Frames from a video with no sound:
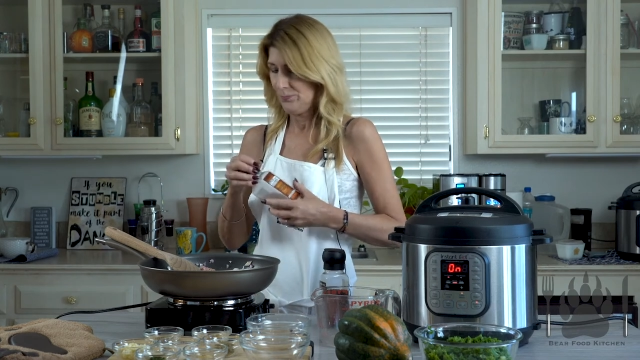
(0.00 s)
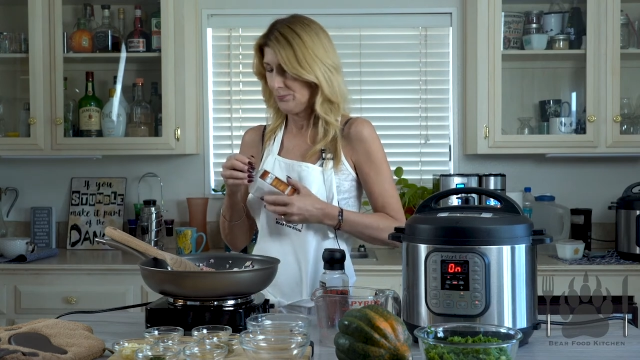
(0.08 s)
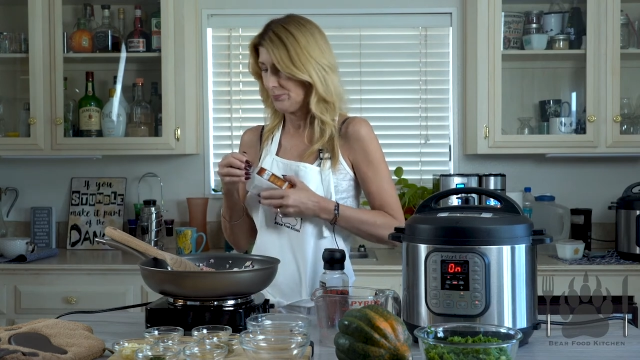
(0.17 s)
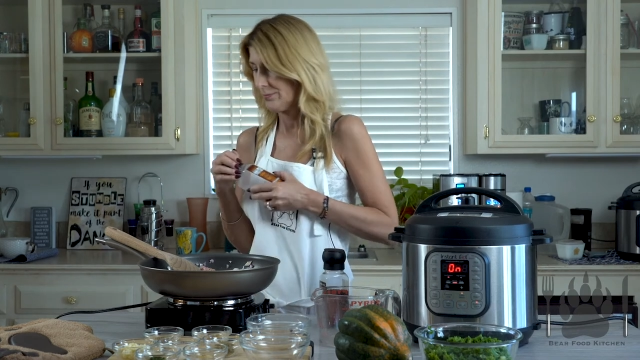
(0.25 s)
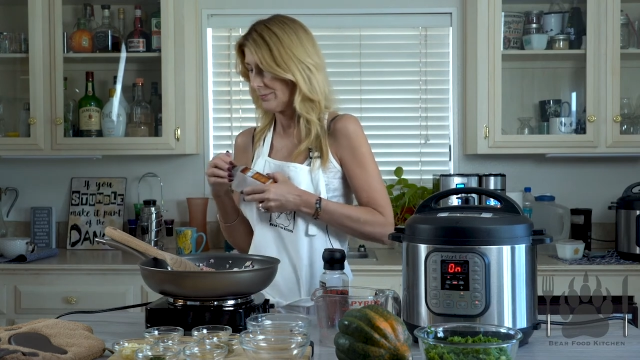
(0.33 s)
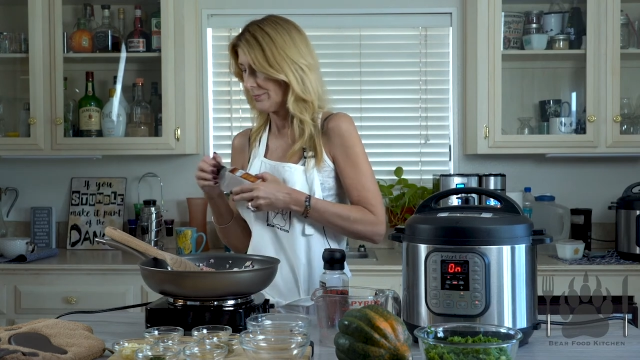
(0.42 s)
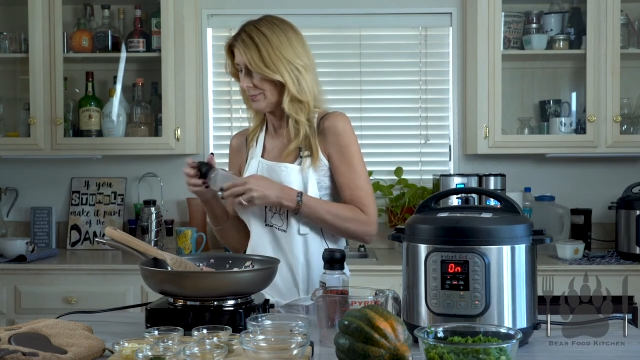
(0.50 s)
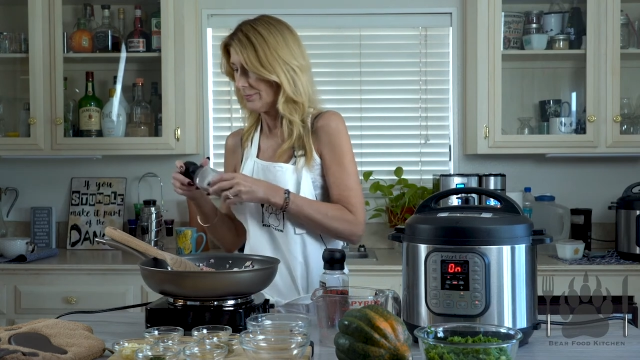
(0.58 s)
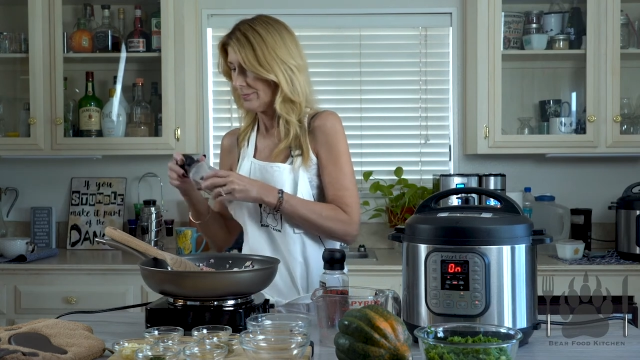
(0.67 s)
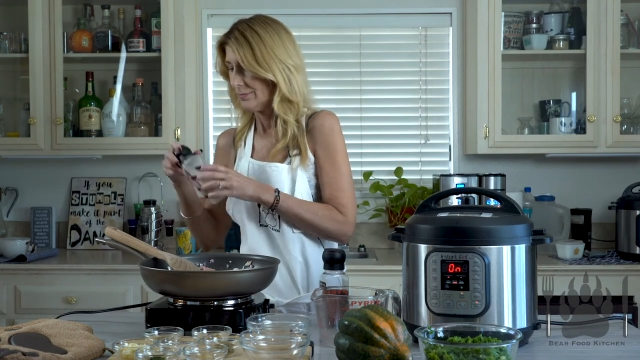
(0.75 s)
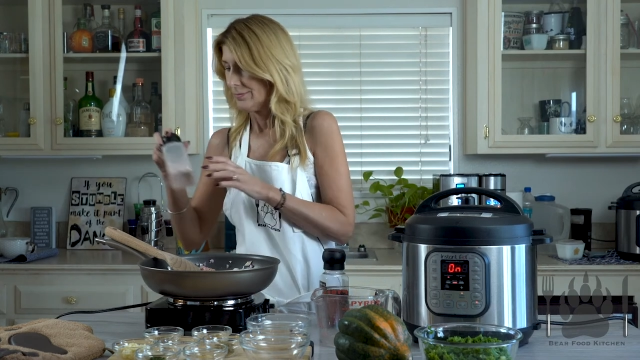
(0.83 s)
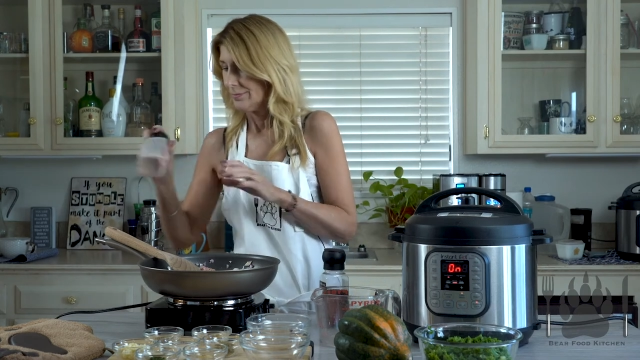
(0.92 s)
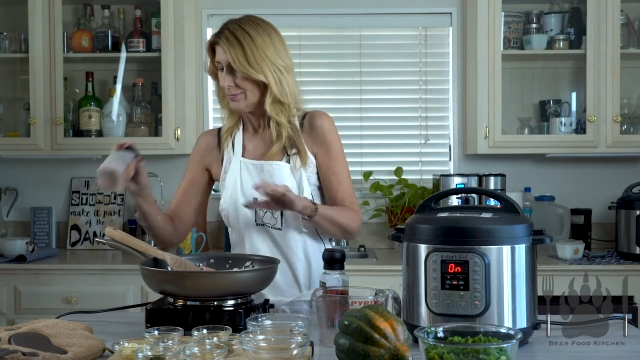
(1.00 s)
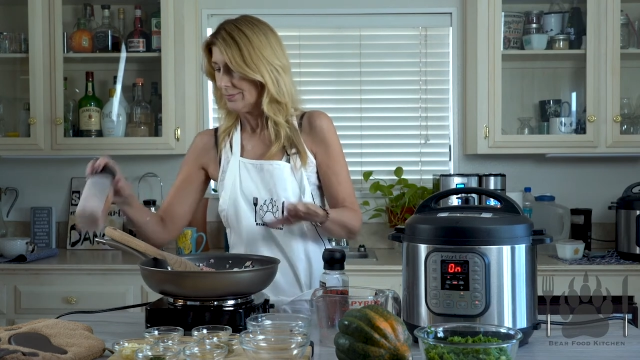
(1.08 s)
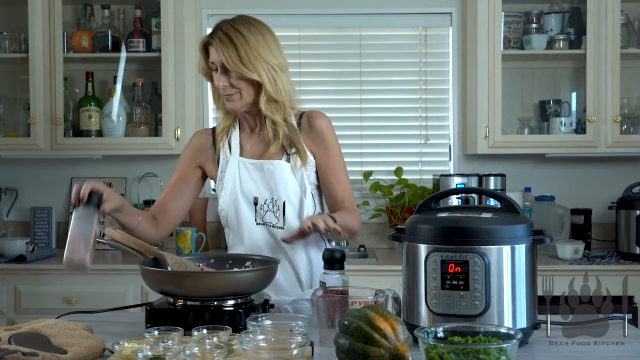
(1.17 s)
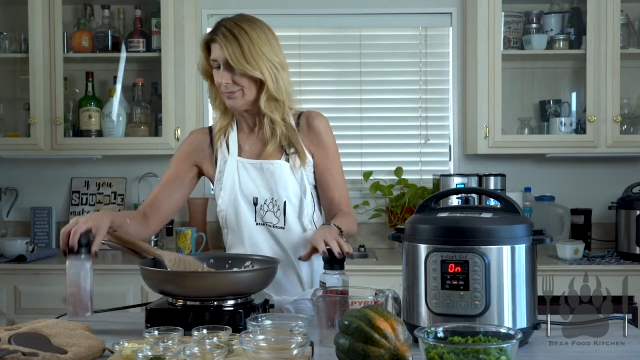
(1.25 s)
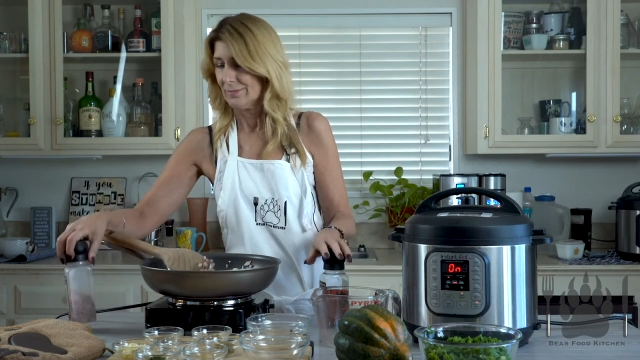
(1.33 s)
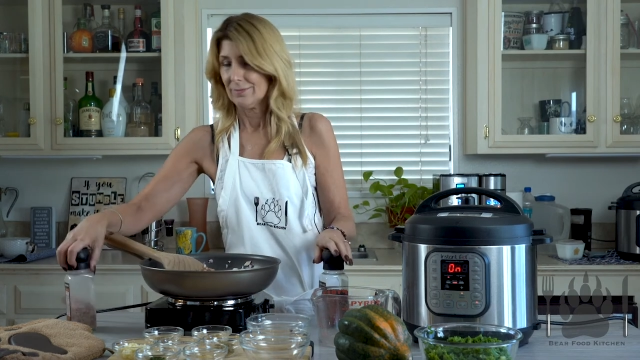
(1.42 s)

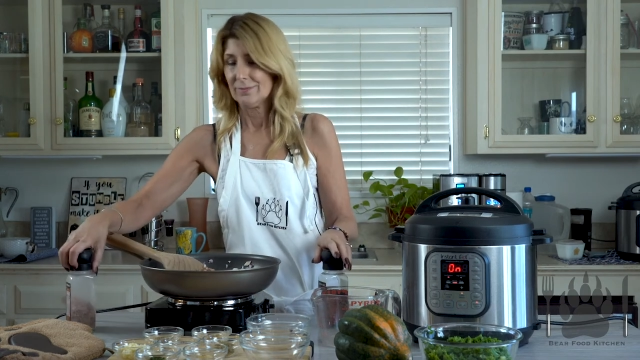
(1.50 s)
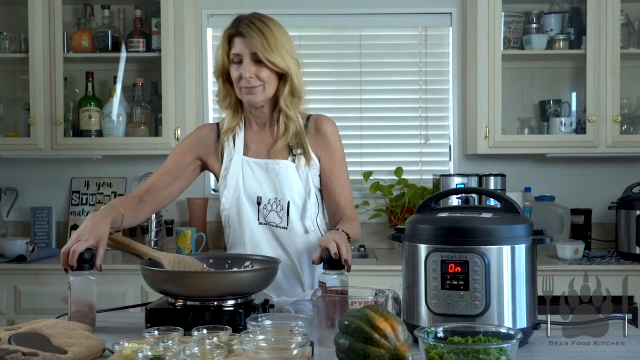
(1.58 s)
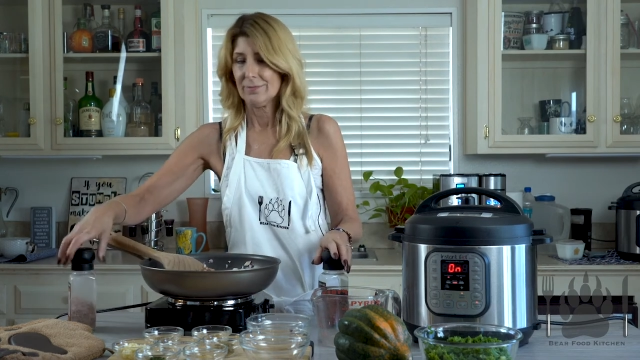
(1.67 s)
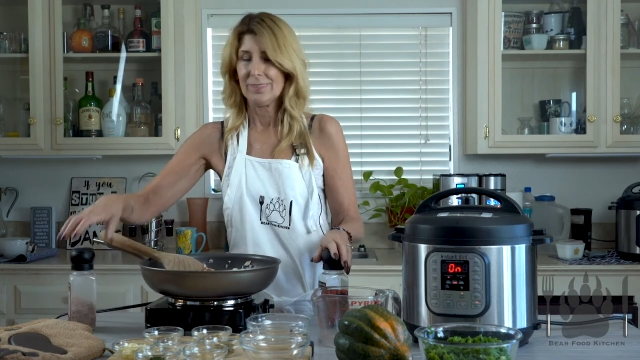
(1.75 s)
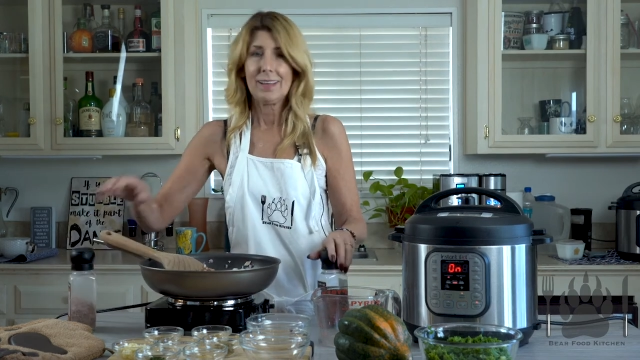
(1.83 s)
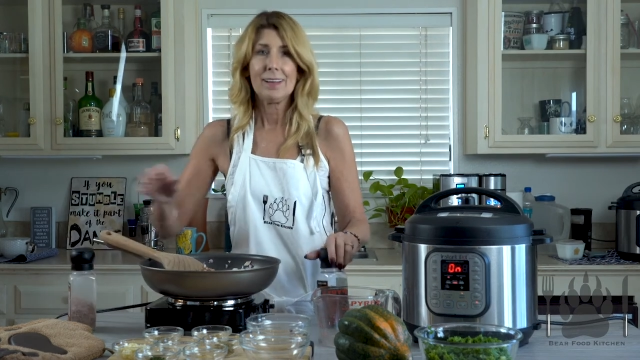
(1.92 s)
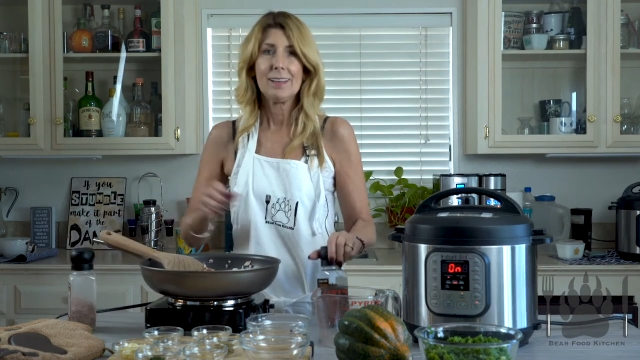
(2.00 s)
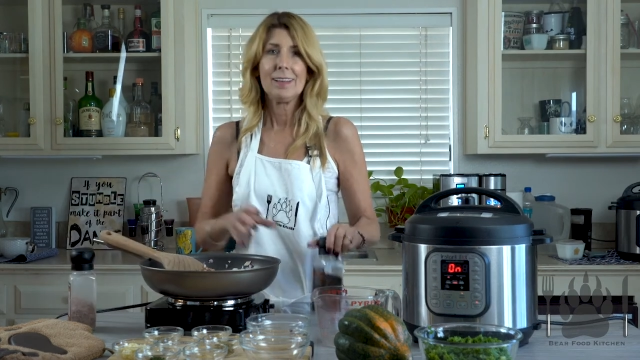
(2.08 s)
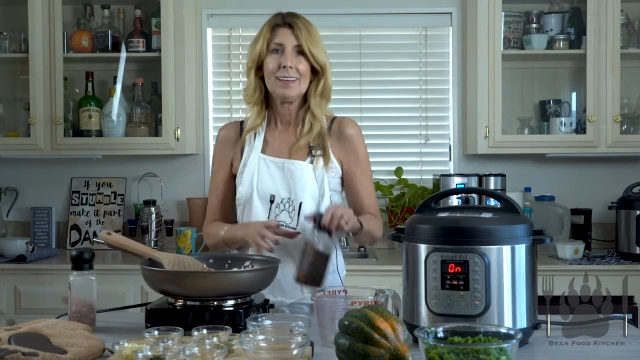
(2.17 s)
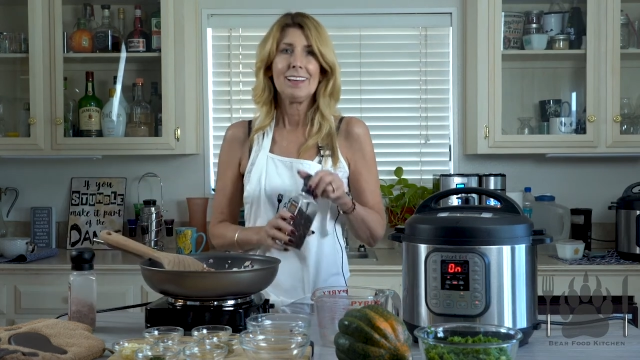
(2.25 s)
(no one is talking)